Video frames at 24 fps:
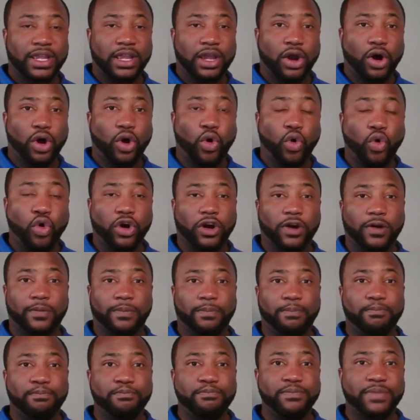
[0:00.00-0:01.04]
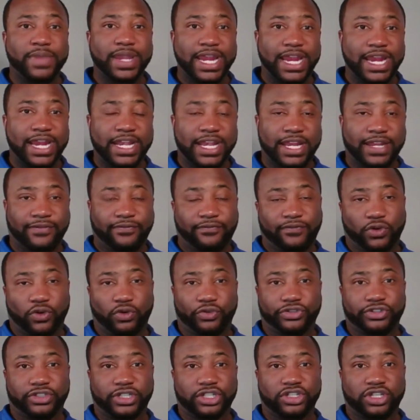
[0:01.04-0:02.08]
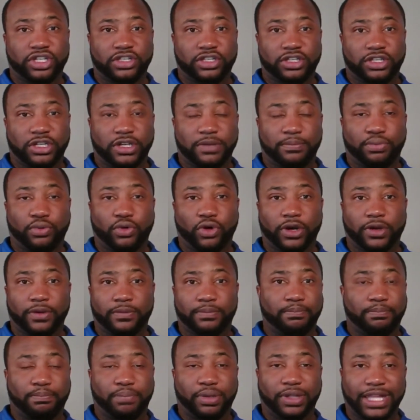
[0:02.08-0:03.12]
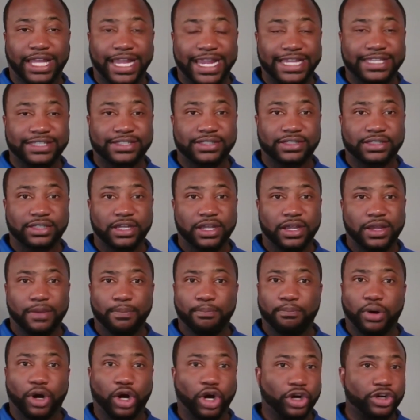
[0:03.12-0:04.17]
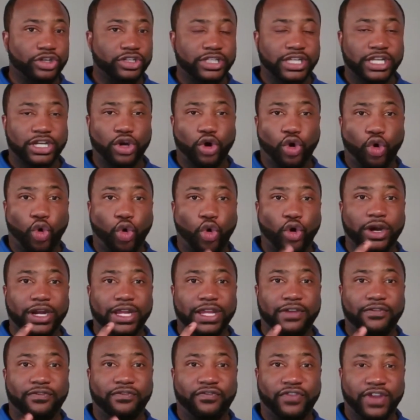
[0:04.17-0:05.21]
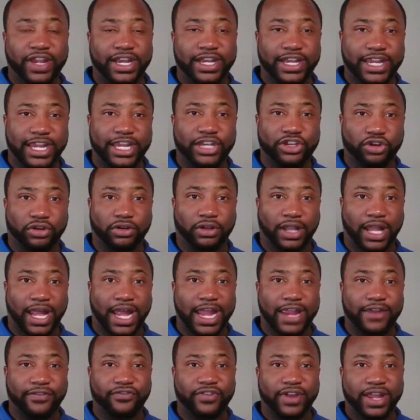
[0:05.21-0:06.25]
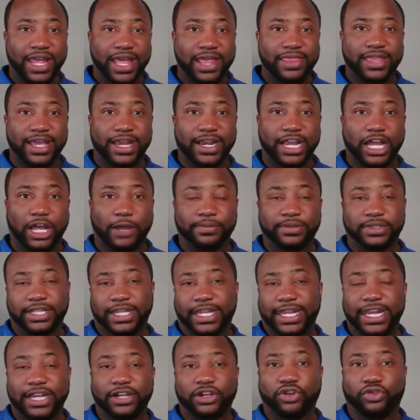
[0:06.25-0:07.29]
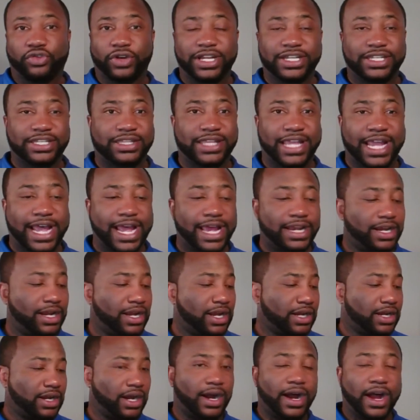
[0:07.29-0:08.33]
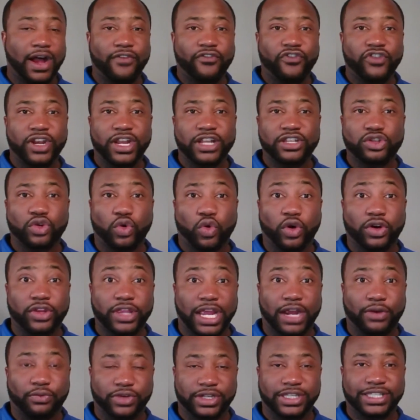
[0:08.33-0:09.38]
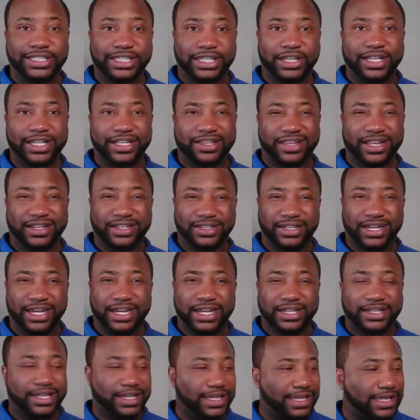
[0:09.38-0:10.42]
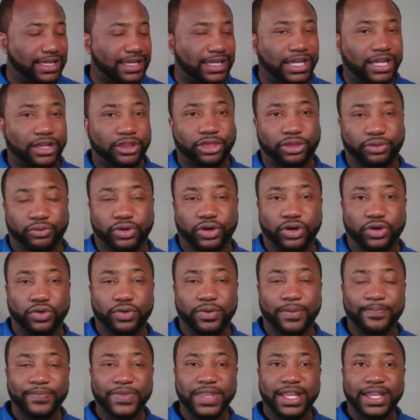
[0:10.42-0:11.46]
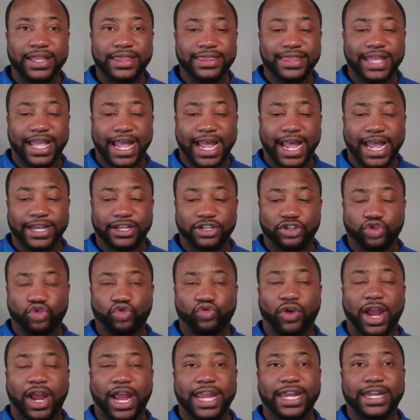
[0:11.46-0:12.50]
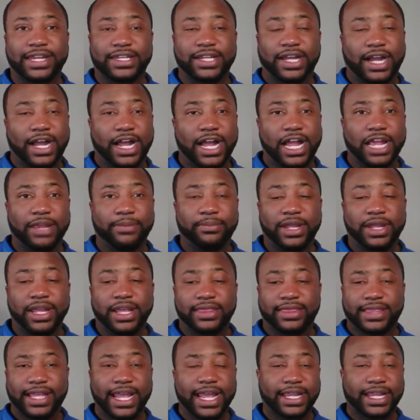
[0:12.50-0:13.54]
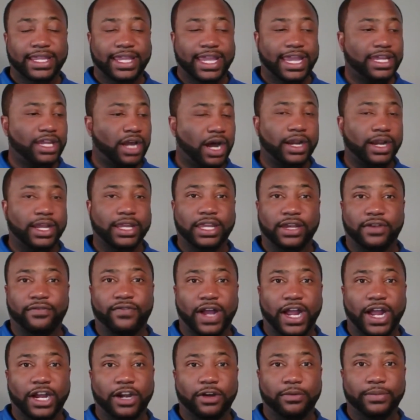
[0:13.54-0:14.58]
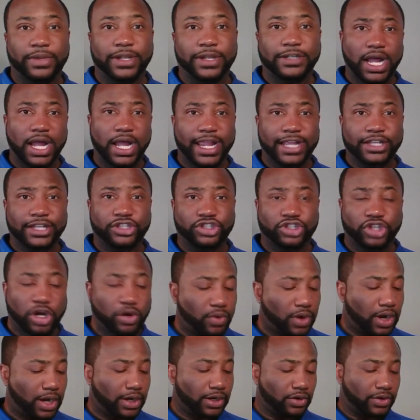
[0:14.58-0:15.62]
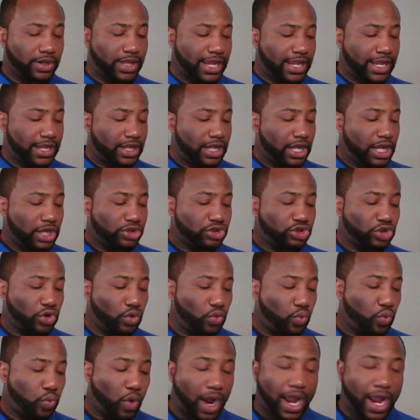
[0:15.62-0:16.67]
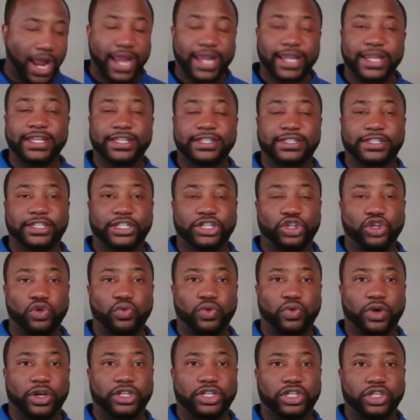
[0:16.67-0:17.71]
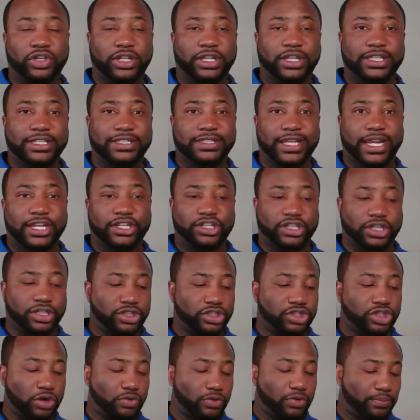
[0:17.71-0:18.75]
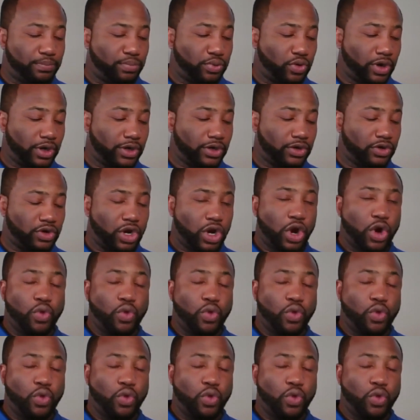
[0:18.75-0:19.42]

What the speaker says: or meaningful, such as an important place, person, or event in your life that helps to increase that confidence or that resilience that's needed to get through that trying time, that chaotic environment, and so on, okay? So why is keyword utilization so important?